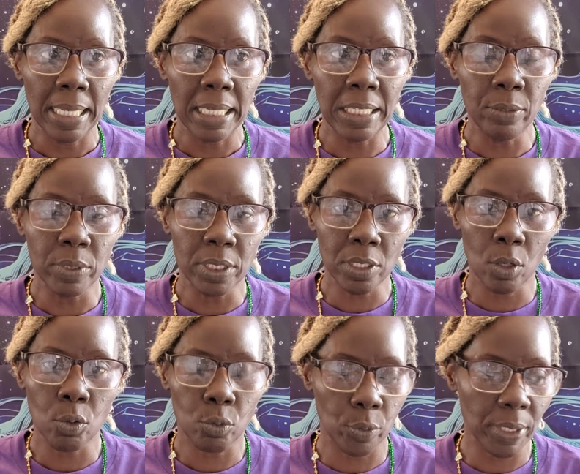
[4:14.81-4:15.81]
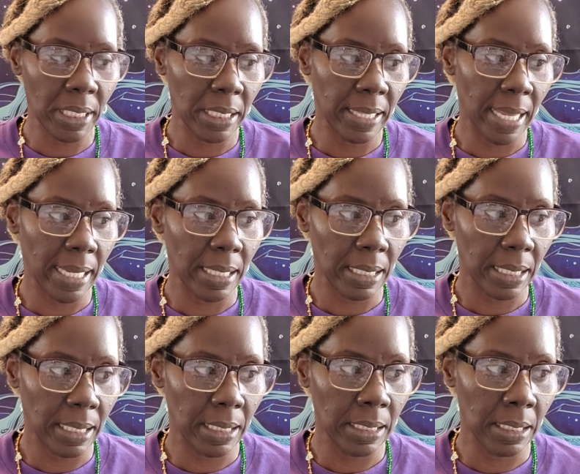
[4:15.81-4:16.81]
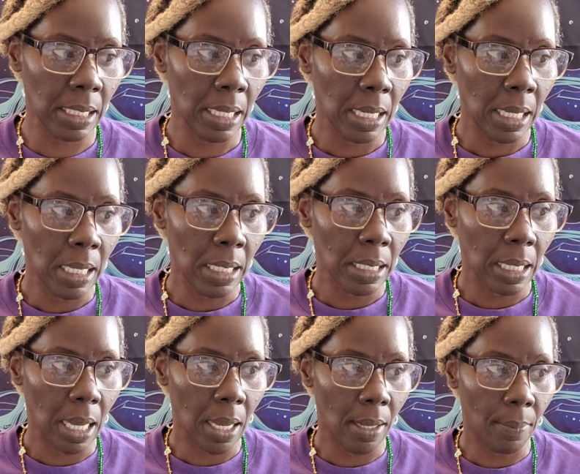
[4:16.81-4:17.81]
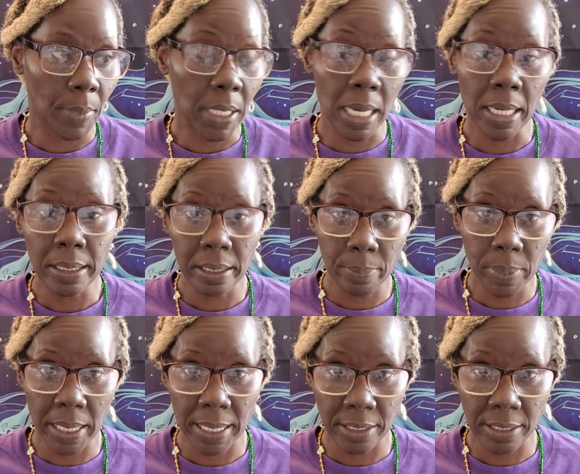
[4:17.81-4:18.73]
he was so greedy that he cut the